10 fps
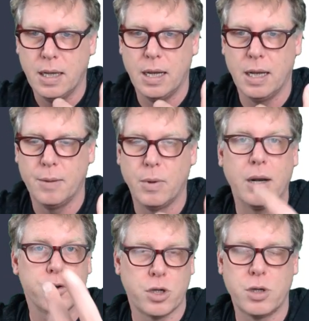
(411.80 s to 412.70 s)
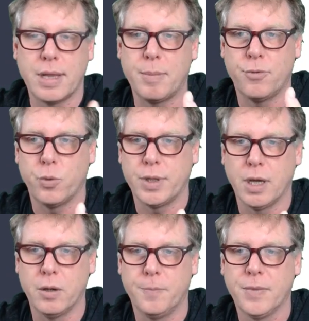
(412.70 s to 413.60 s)
and I'll show you that before we
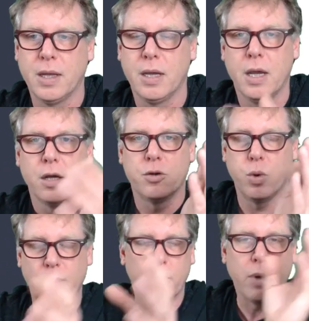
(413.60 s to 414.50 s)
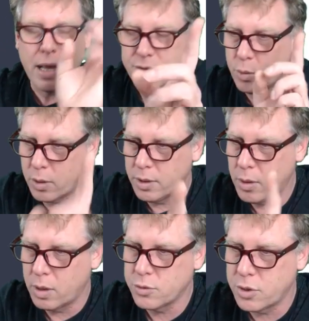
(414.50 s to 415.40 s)
go, because
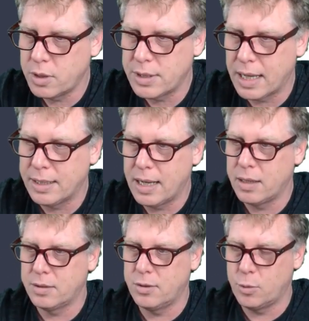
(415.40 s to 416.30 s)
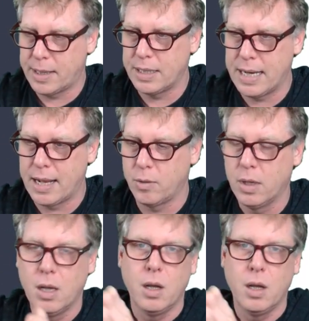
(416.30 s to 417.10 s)
I'll show you that now, talk about it now.